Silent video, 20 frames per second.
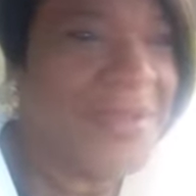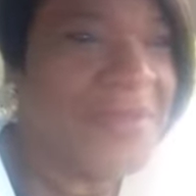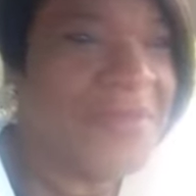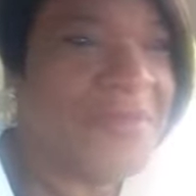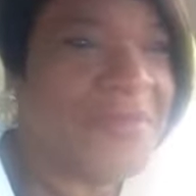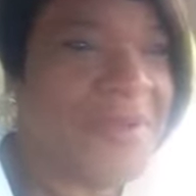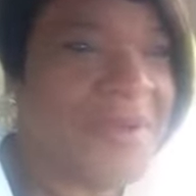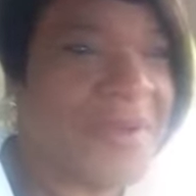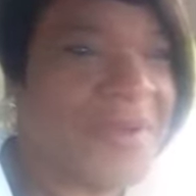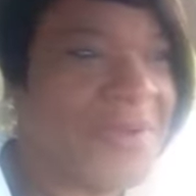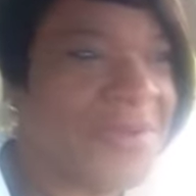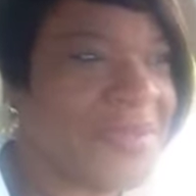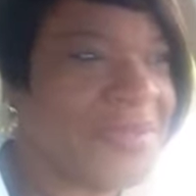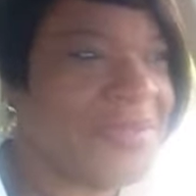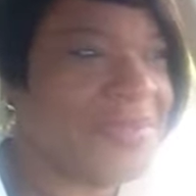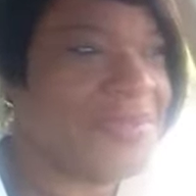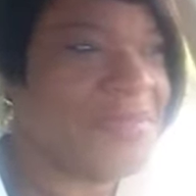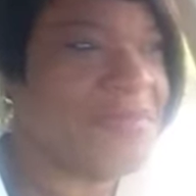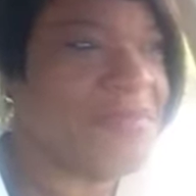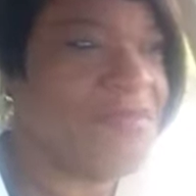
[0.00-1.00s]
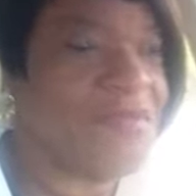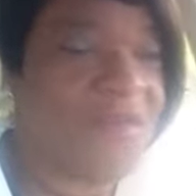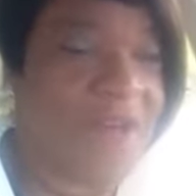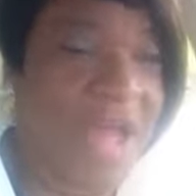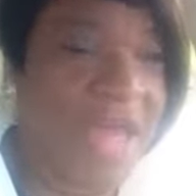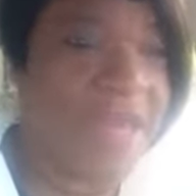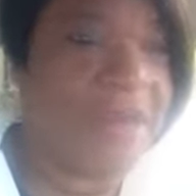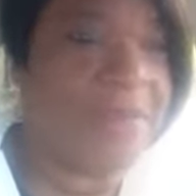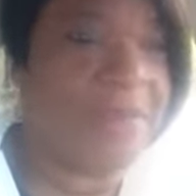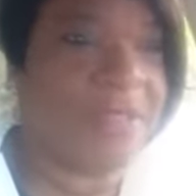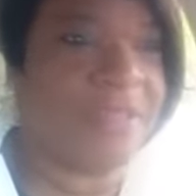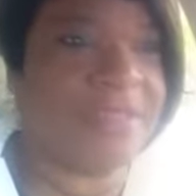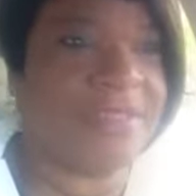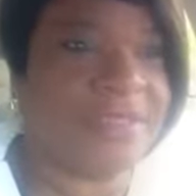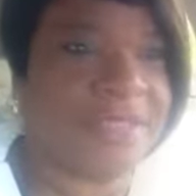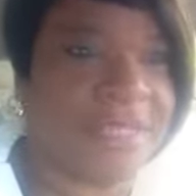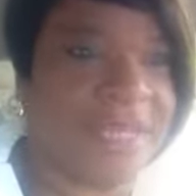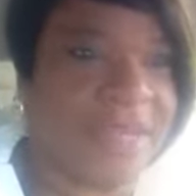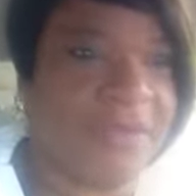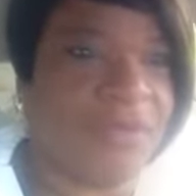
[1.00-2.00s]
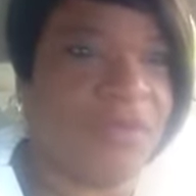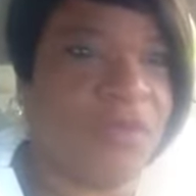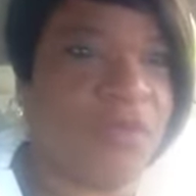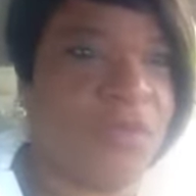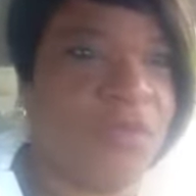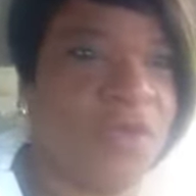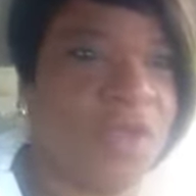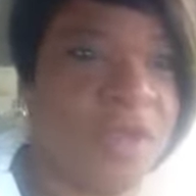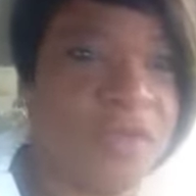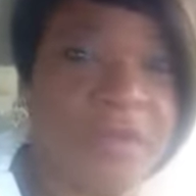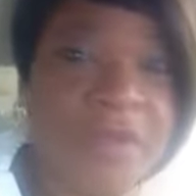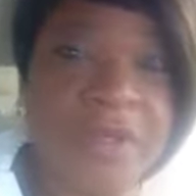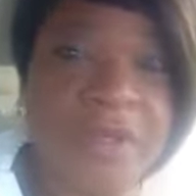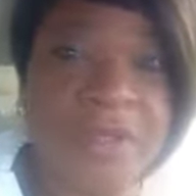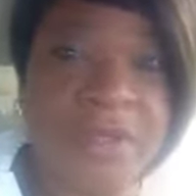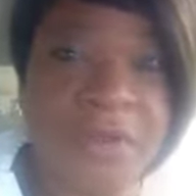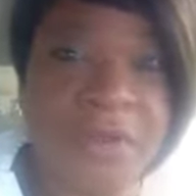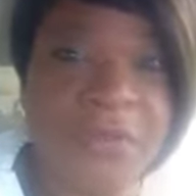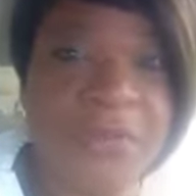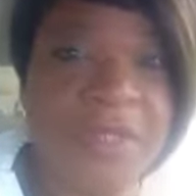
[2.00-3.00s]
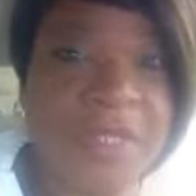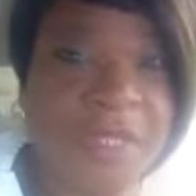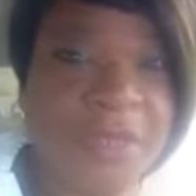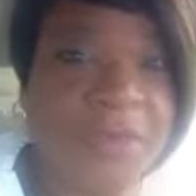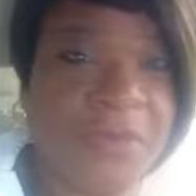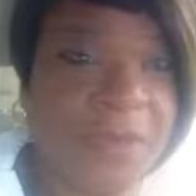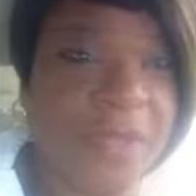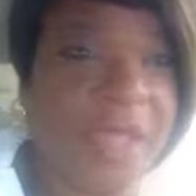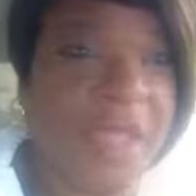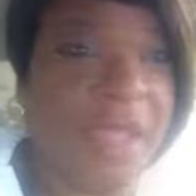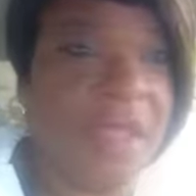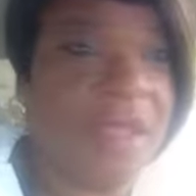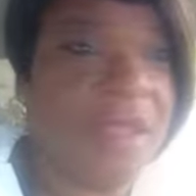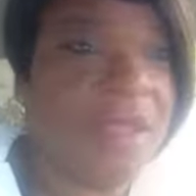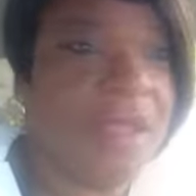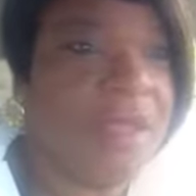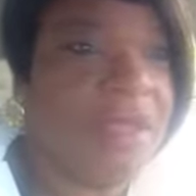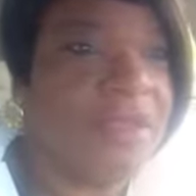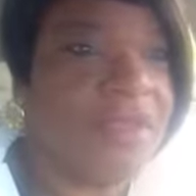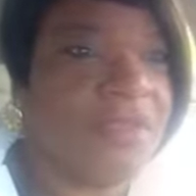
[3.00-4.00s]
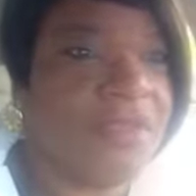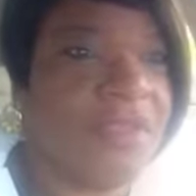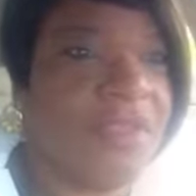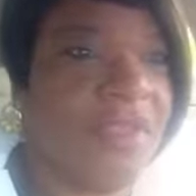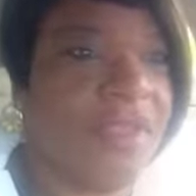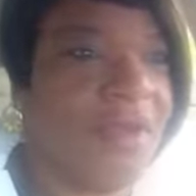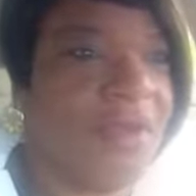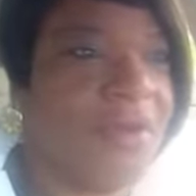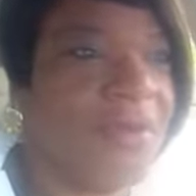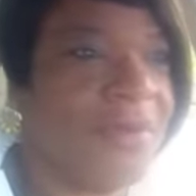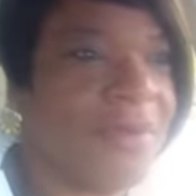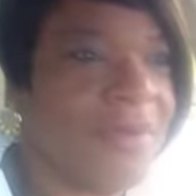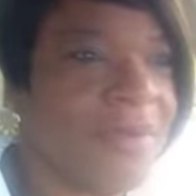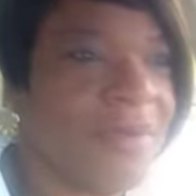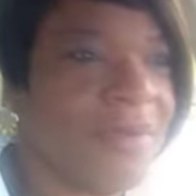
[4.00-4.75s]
before I go get some vitamins that I really, really don't need, okay? So,